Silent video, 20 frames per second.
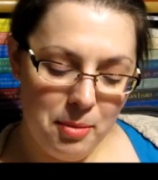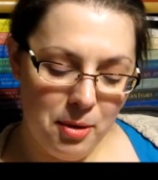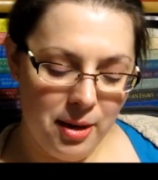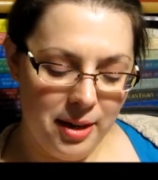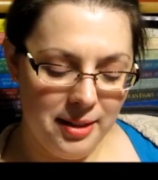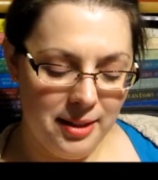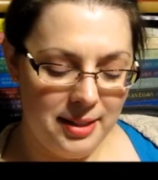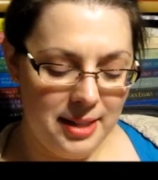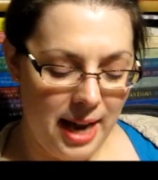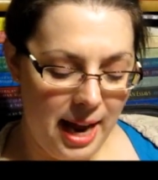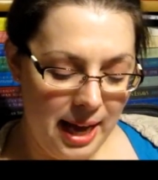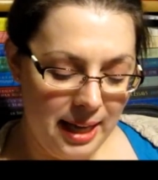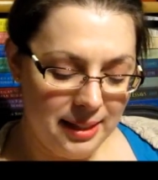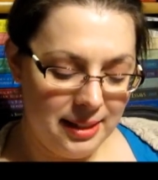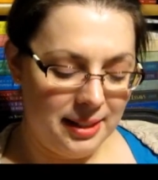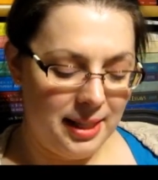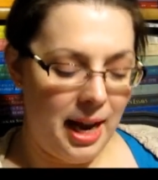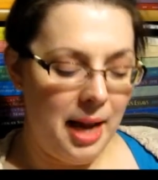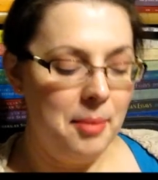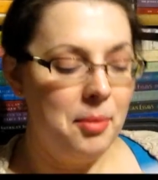book in the
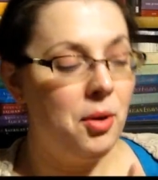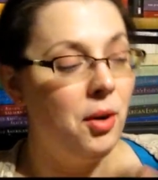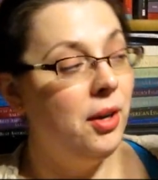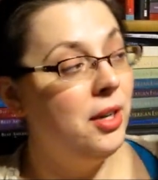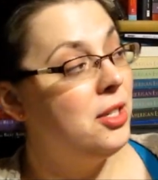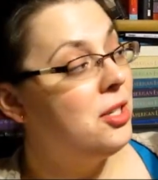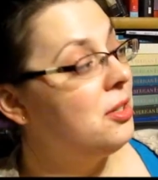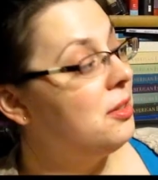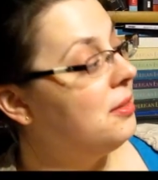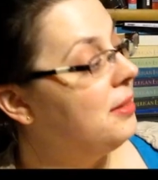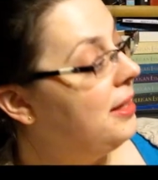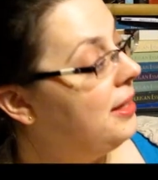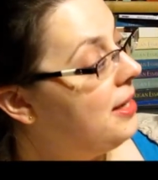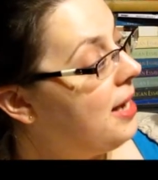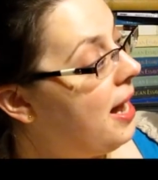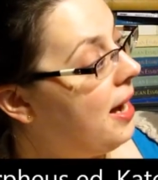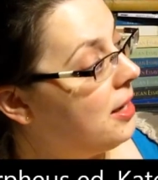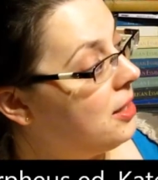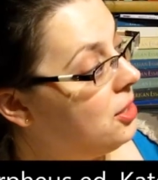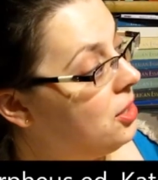task, I'm going to read
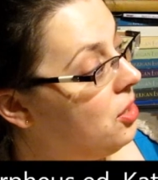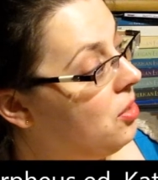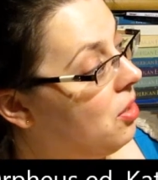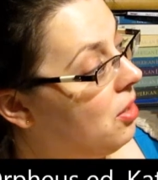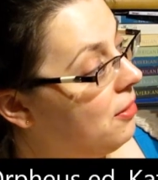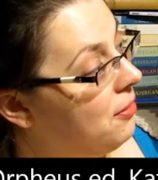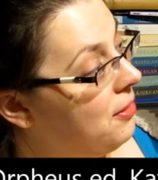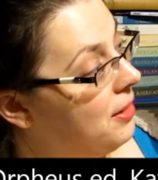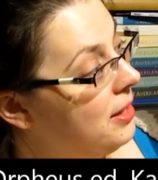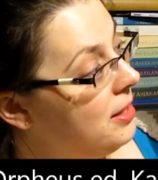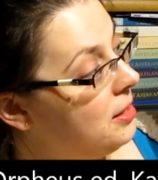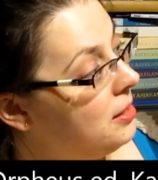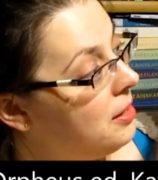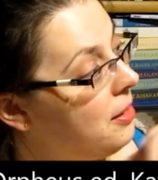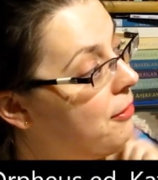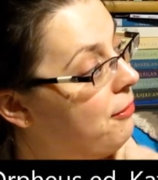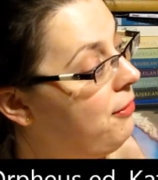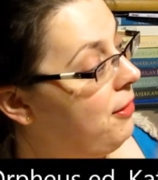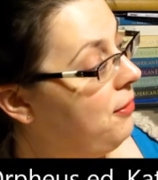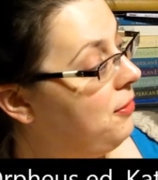Exo Orpheus,
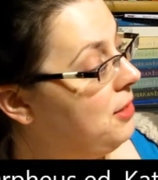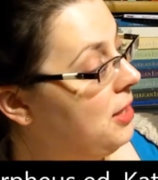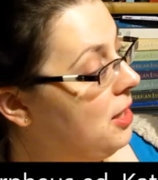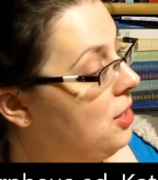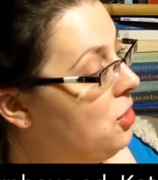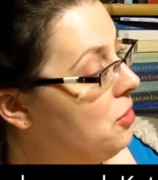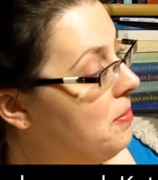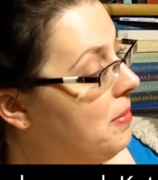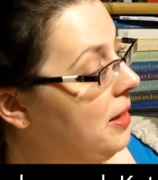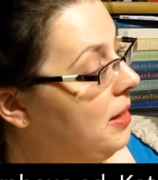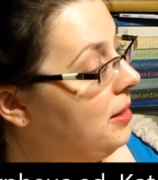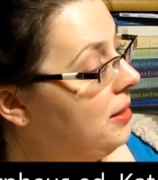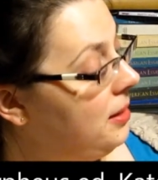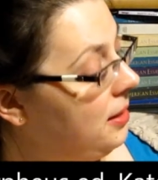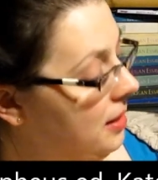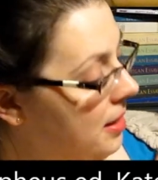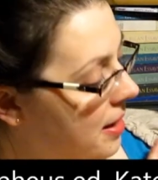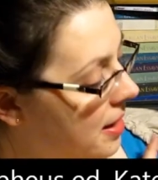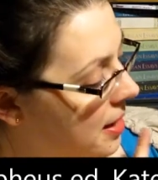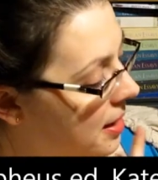50 New
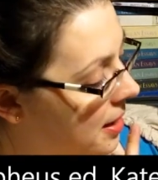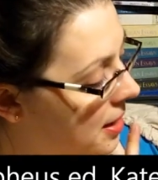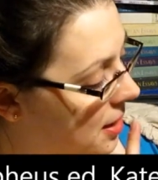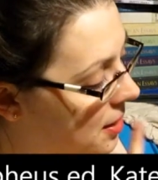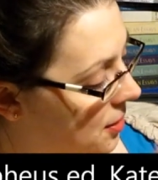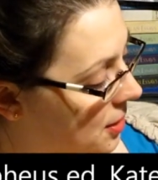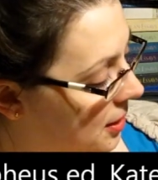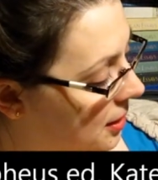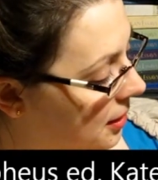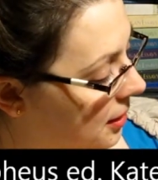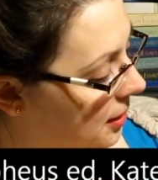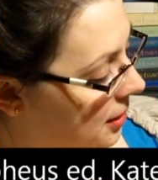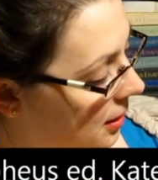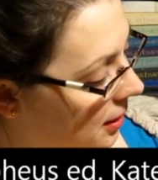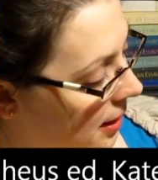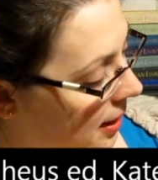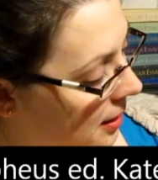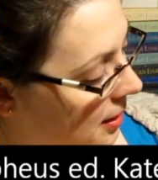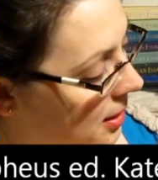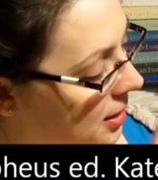Myths, and this is
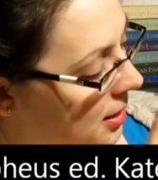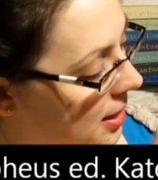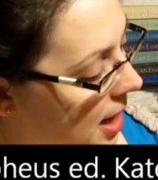collected and